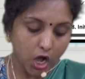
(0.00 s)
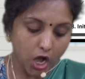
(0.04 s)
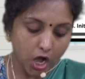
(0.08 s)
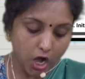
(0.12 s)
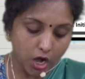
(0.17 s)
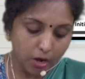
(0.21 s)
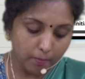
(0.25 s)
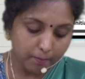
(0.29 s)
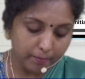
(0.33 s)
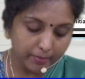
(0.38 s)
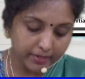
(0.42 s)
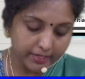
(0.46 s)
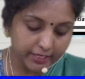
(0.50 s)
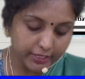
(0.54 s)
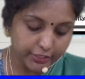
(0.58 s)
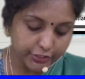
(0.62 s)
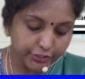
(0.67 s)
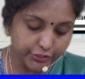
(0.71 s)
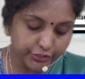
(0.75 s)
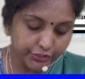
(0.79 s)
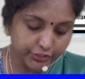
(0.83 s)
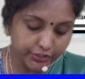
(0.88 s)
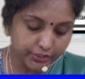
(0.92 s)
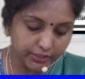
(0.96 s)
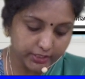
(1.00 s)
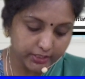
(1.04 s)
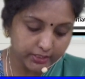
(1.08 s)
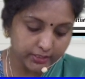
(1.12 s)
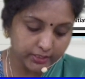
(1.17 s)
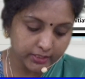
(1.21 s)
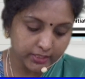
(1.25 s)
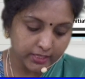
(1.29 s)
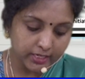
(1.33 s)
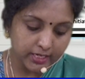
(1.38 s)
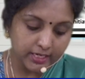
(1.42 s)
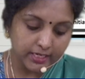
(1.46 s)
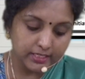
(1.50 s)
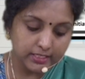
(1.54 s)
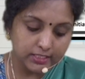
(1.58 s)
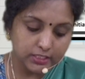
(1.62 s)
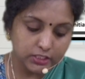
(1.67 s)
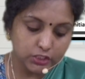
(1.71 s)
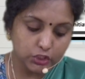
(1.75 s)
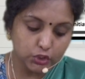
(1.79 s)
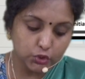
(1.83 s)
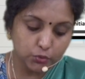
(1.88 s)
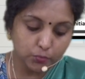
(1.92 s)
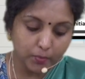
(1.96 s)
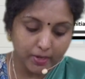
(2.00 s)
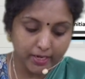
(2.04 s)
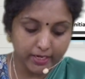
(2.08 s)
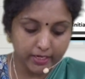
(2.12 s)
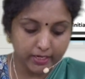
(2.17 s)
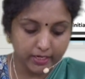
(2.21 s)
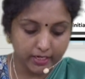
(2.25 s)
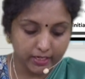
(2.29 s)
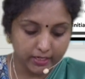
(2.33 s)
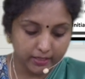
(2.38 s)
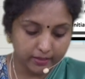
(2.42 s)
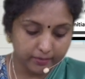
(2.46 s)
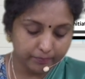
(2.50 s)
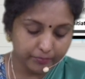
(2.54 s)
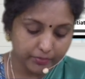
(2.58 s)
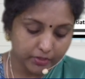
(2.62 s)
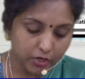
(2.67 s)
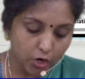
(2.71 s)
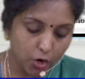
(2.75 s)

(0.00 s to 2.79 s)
Operation Swarna.